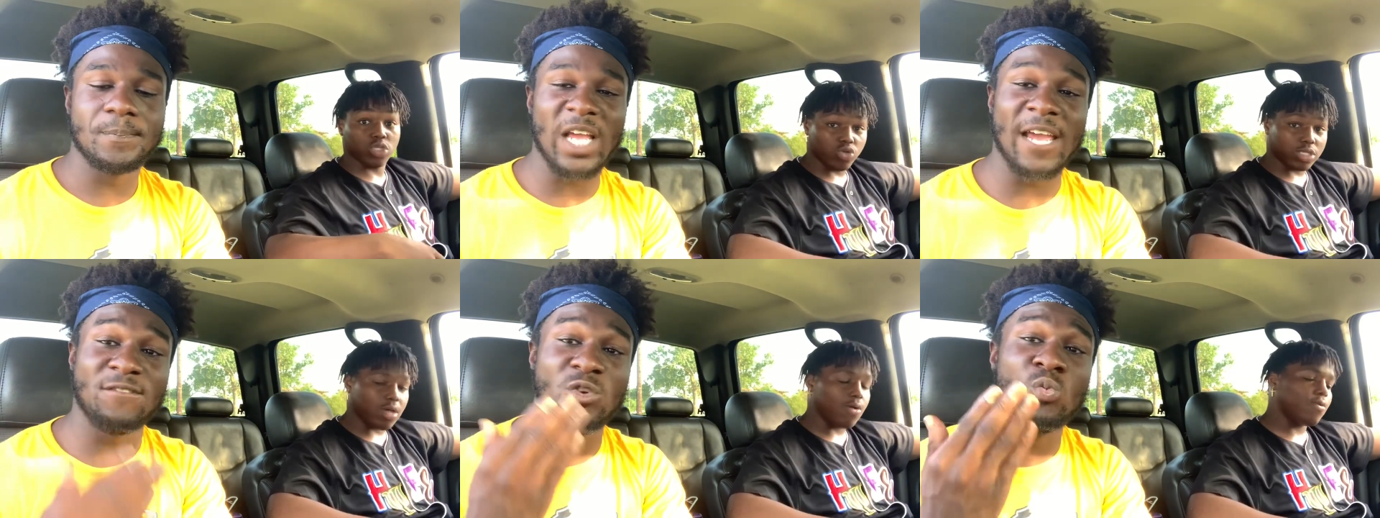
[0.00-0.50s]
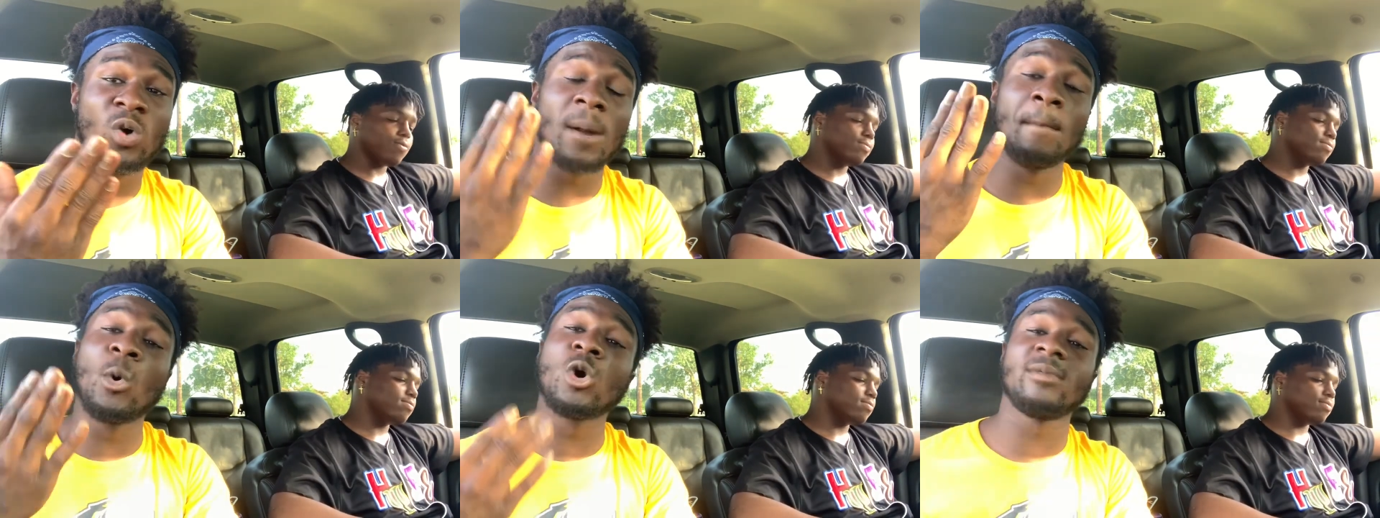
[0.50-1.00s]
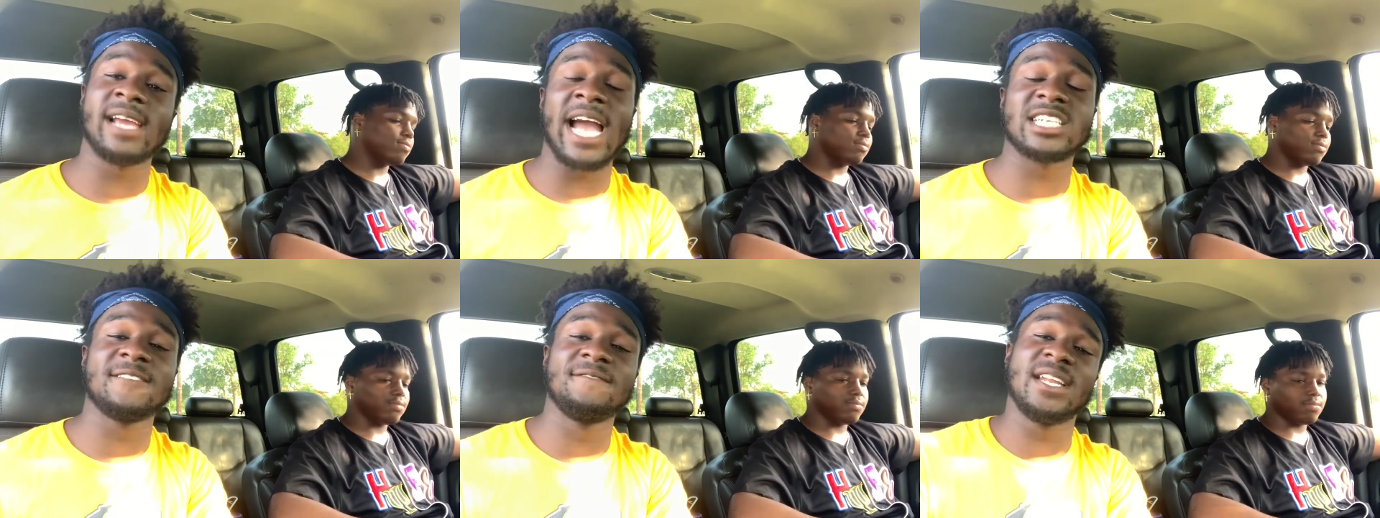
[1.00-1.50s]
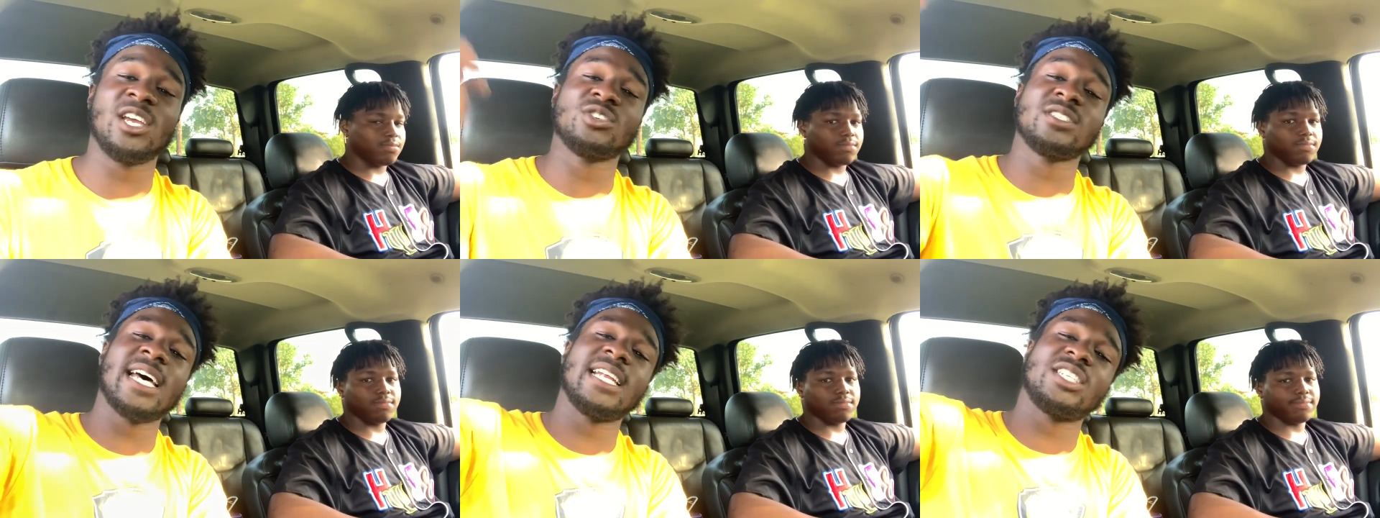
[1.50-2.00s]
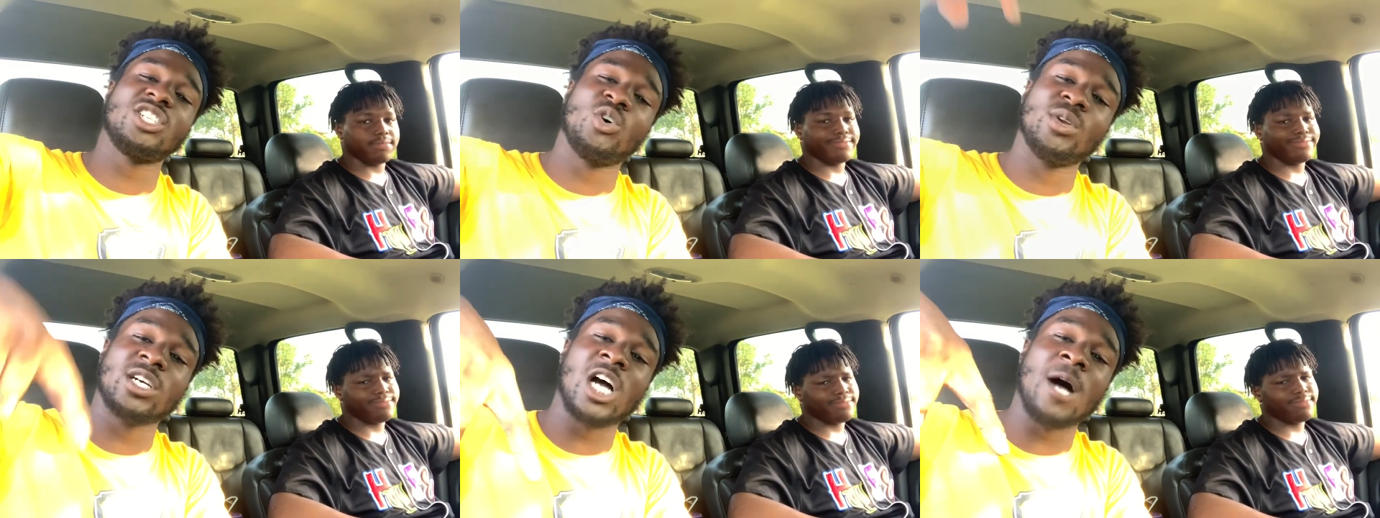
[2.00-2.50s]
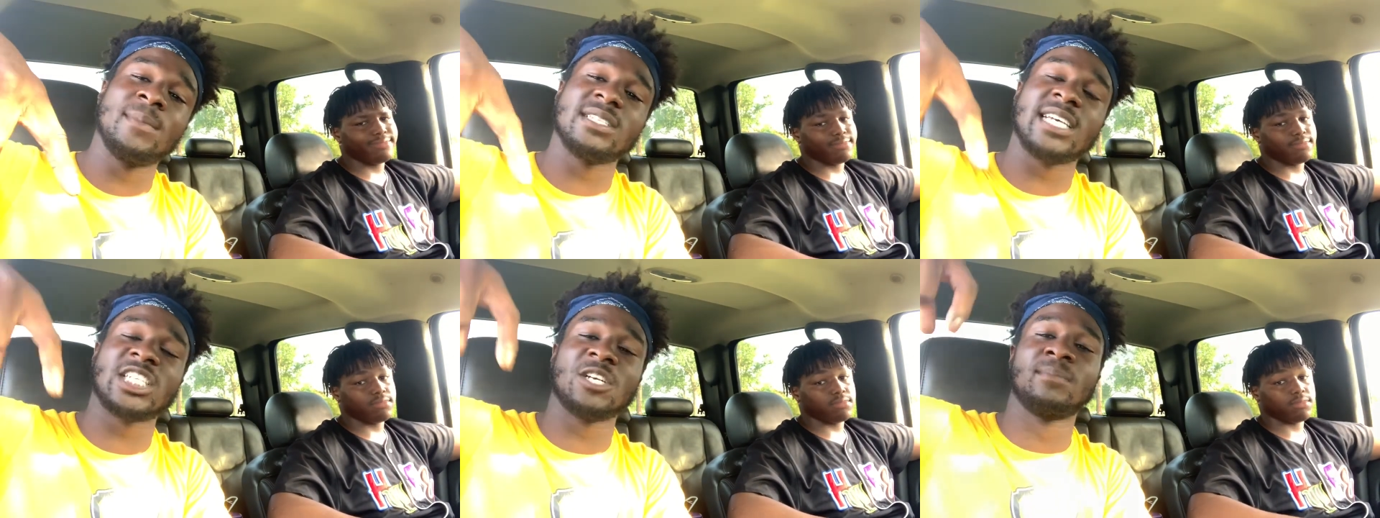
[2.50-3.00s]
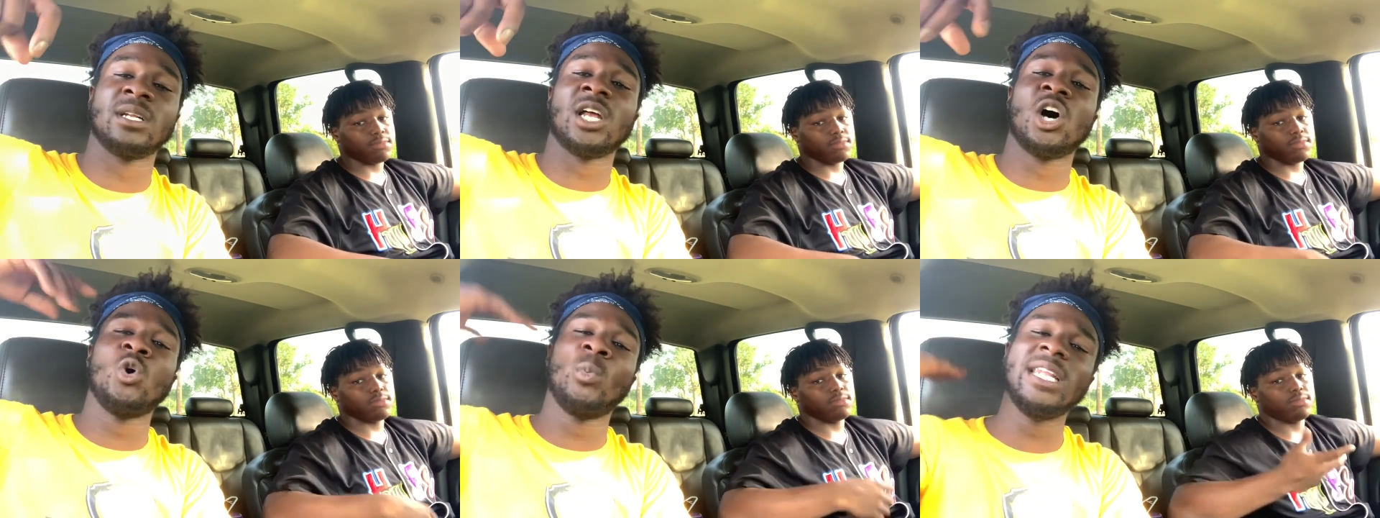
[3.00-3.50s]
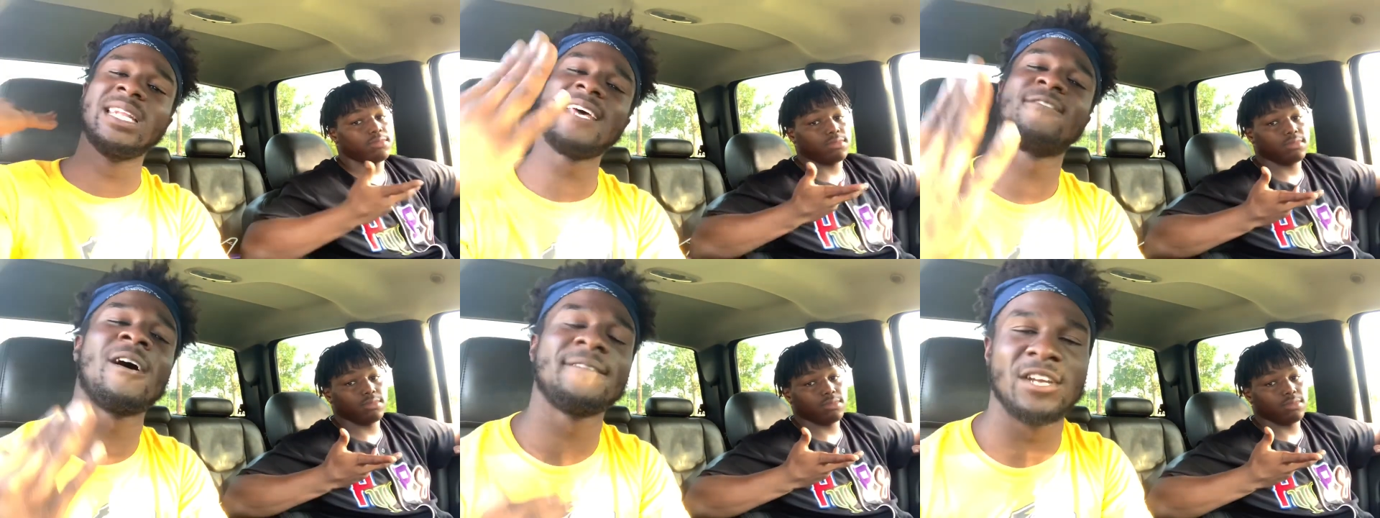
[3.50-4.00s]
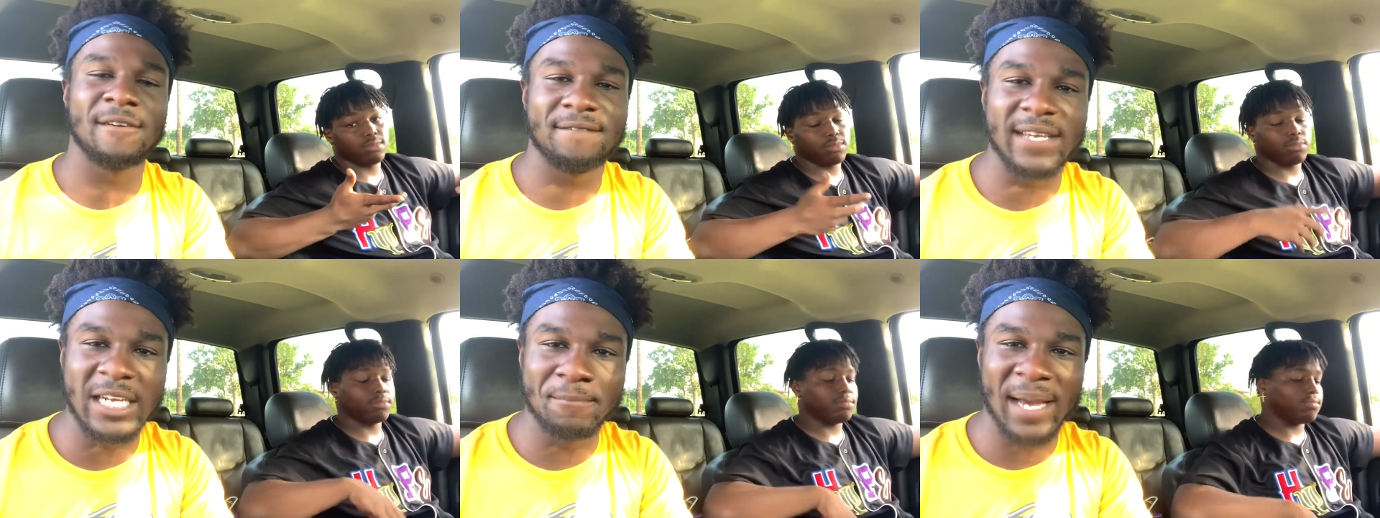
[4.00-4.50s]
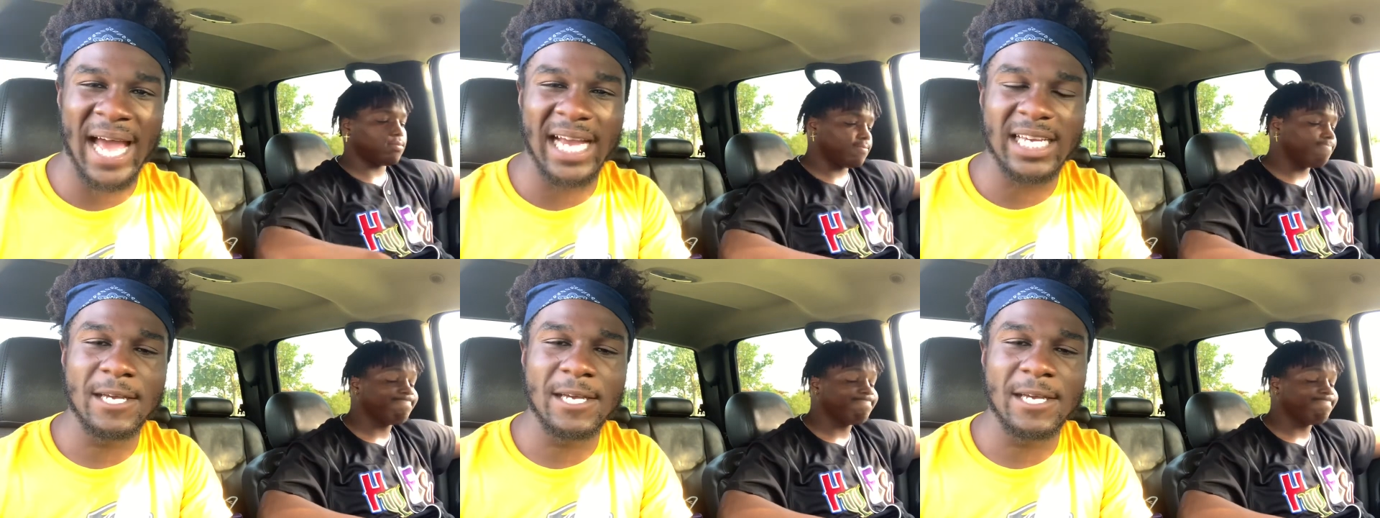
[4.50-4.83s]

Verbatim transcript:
Speaker 1: If you want more reaction videos, let us know in the comment section below. We live off of your feedback.